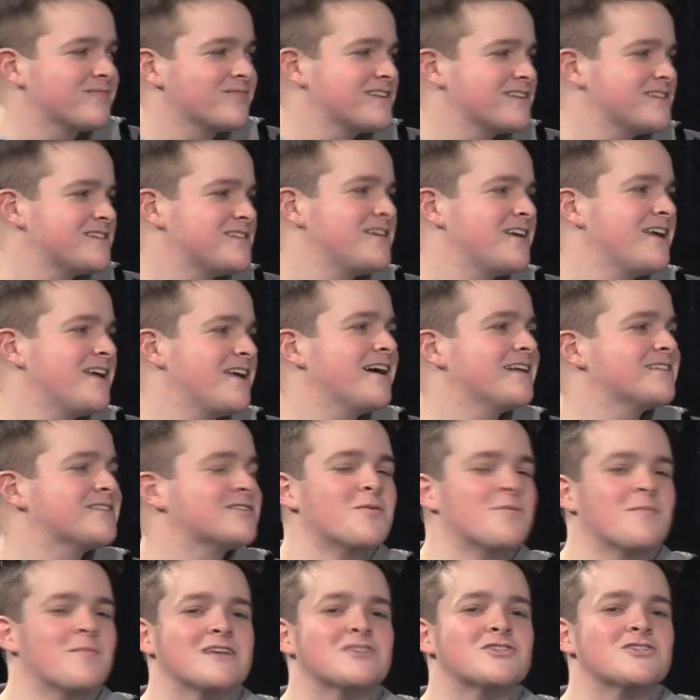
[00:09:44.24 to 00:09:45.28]
Say that to
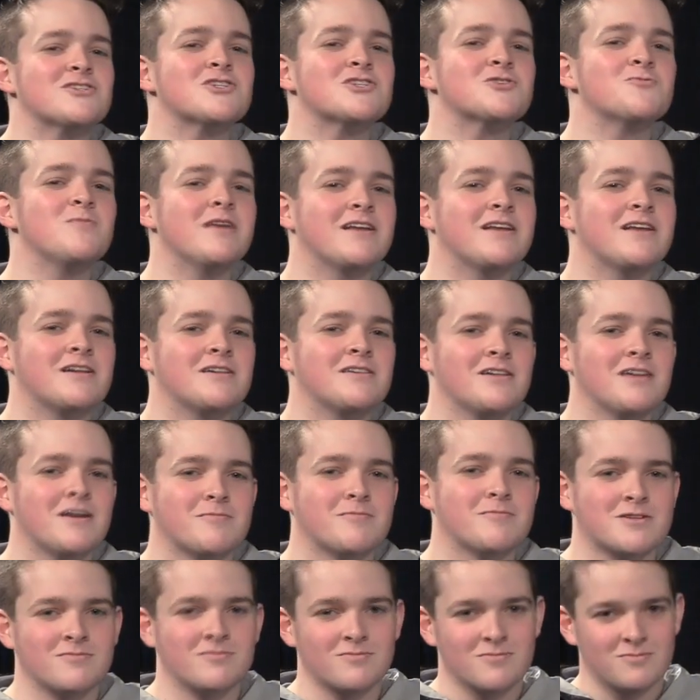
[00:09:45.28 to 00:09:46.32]
my sweet
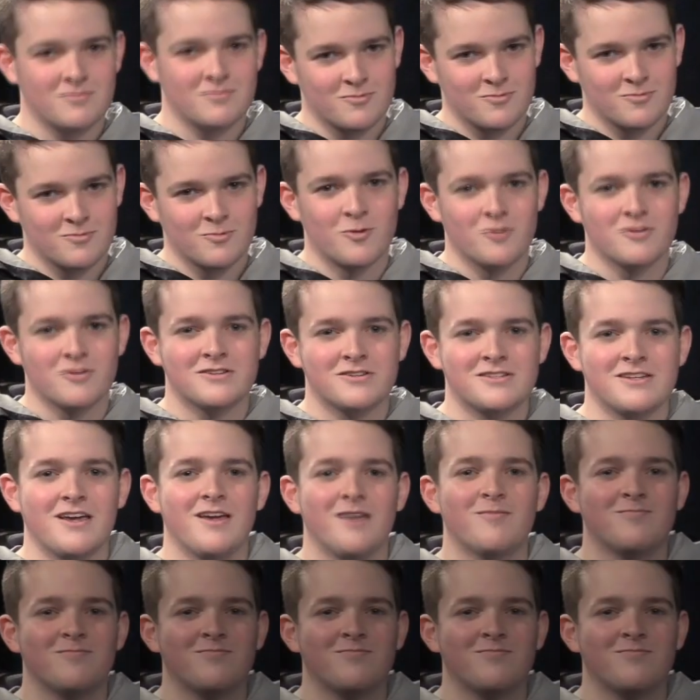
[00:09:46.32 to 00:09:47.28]
clips. Roll the tape.